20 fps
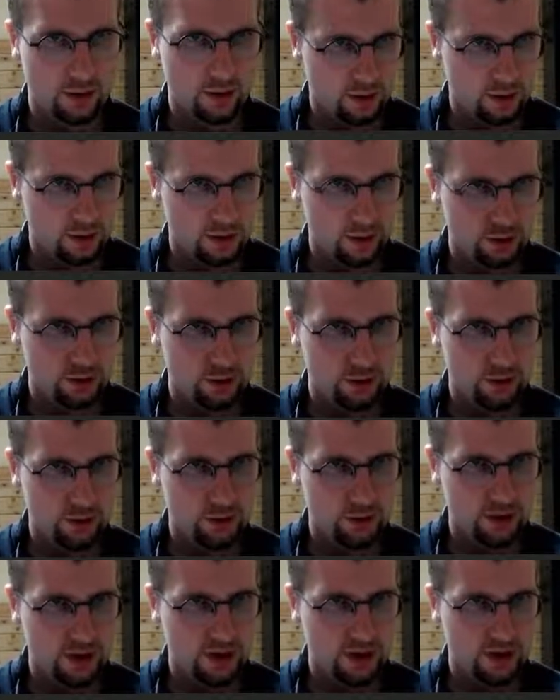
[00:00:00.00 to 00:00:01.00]
No, not
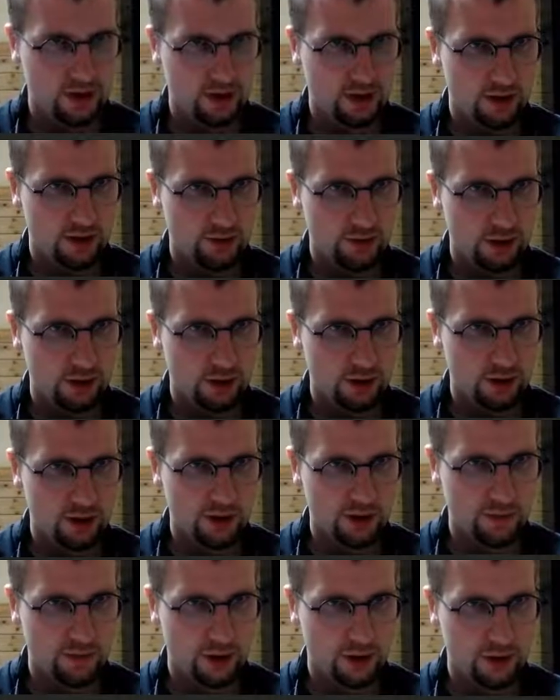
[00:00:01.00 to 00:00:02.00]
there. I want to go to this
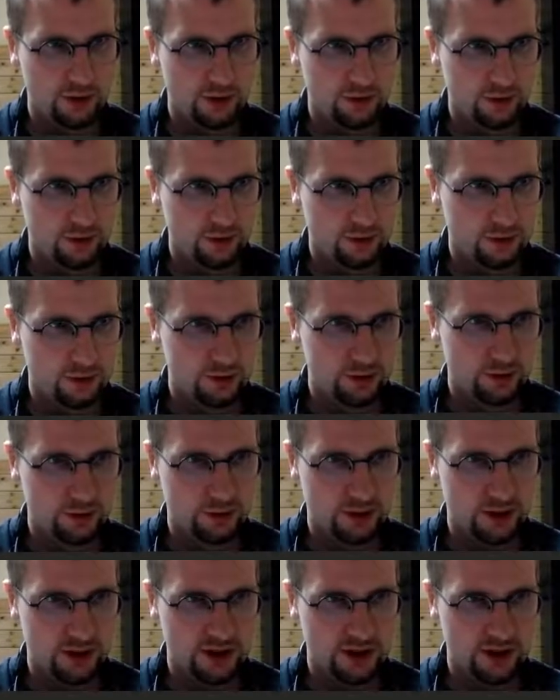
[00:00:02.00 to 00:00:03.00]
module.
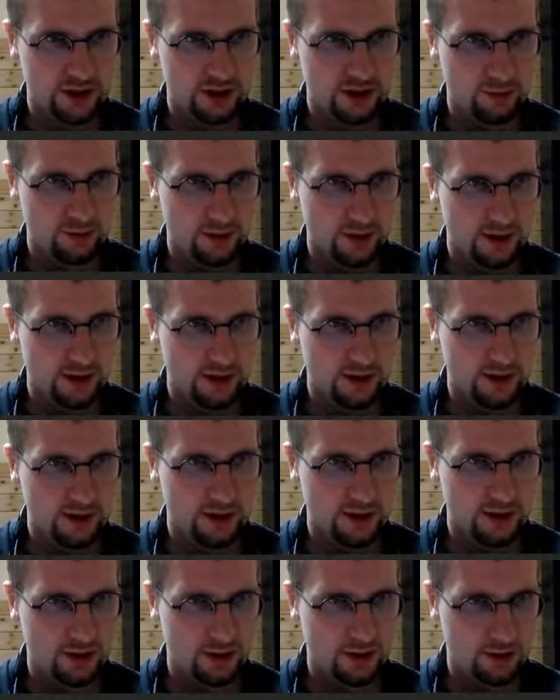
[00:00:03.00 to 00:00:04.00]
Can't jump like that.
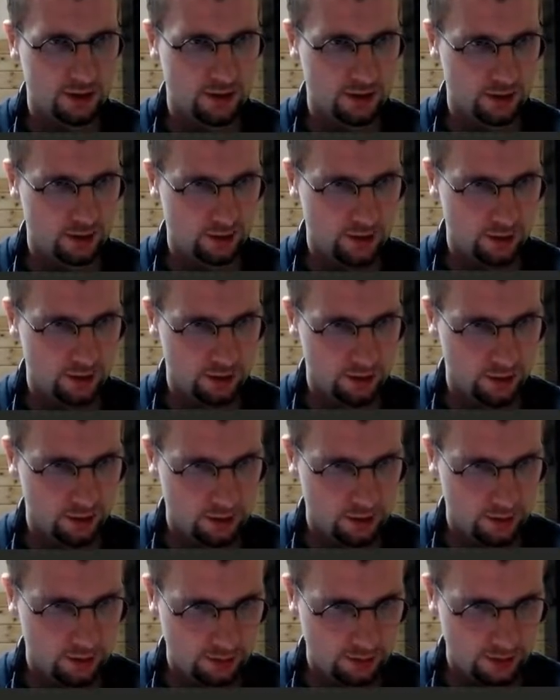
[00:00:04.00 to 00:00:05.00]

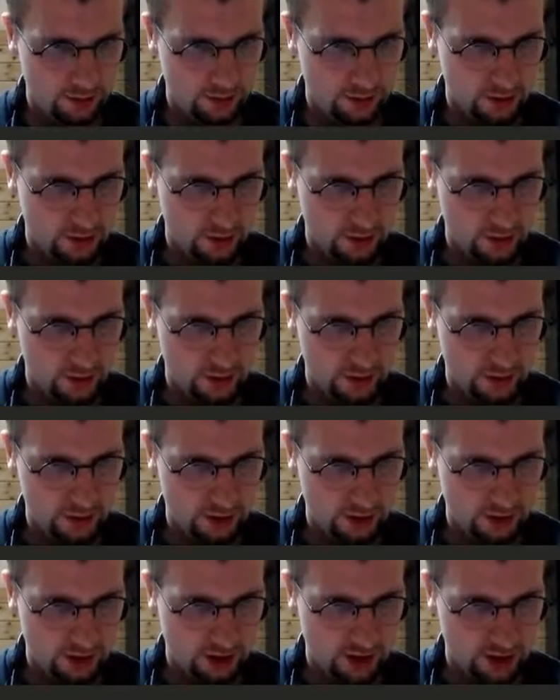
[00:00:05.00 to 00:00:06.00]
Web
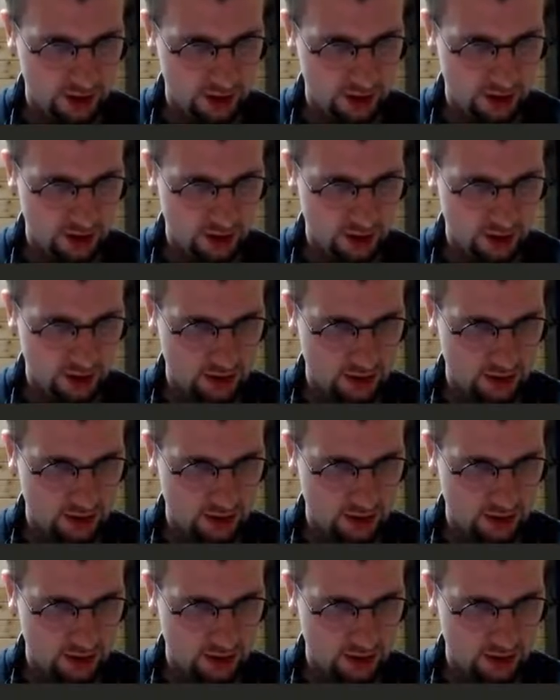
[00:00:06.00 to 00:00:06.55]
service.hs.